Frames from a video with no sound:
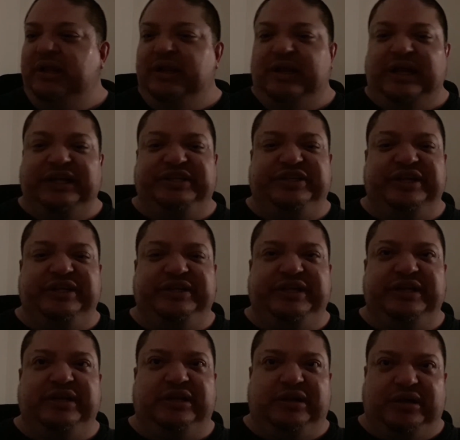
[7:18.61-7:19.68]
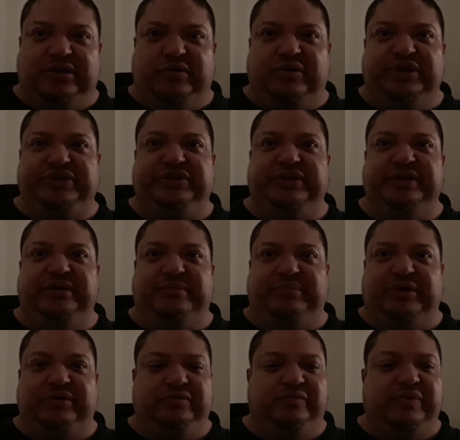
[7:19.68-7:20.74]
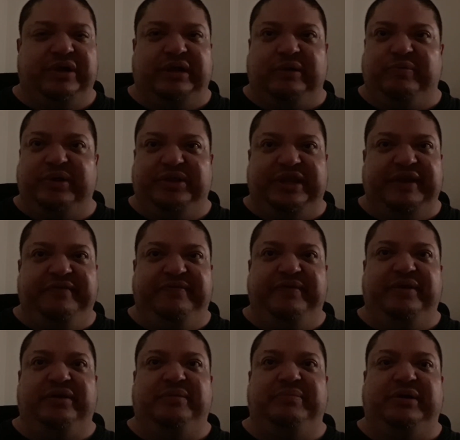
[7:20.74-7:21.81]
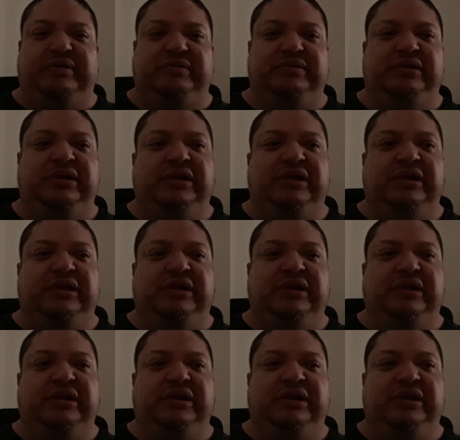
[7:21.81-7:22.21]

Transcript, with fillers: I sent in a, a question about what, what, they feel about